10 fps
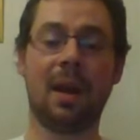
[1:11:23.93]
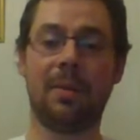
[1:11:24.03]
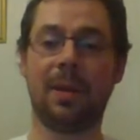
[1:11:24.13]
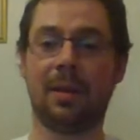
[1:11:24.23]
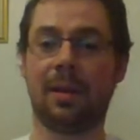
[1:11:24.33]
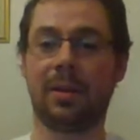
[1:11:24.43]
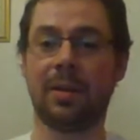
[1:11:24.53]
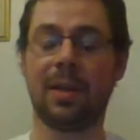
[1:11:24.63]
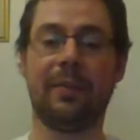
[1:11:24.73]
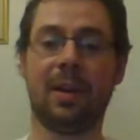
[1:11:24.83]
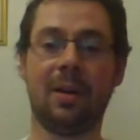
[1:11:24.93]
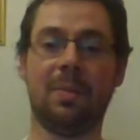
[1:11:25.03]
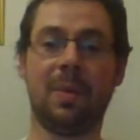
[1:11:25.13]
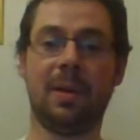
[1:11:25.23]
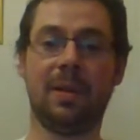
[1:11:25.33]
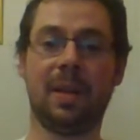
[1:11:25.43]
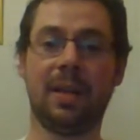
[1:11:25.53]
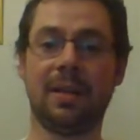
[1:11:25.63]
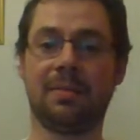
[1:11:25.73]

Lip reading: I mean, I could leave it open and then